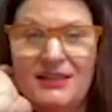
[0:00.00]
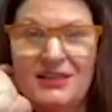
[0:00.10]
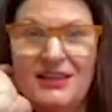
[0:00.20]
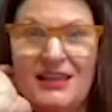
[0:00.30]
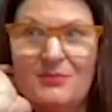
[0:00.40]

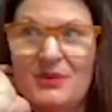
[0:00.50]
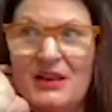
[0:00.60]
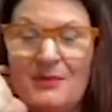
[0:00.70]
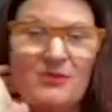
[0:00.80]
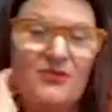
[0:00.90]
but
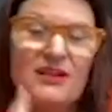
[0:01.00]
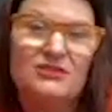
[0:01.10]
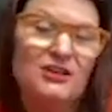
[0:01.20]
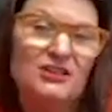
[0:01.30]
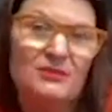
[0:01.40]
I'm afraid to
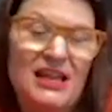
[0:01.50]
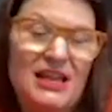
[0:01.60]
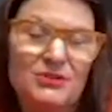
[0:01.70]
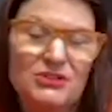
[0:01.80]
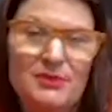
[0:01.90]
talk to my
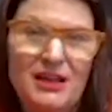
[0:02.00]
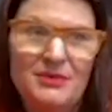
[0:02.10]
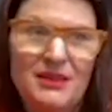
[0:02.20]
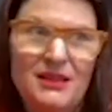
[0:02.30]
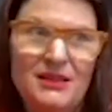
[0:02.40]
neighbors about
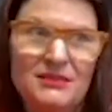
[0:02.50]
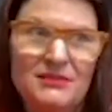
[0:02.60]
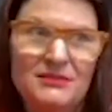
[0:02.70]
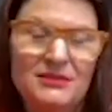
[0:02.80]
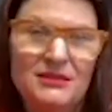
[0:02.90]
it because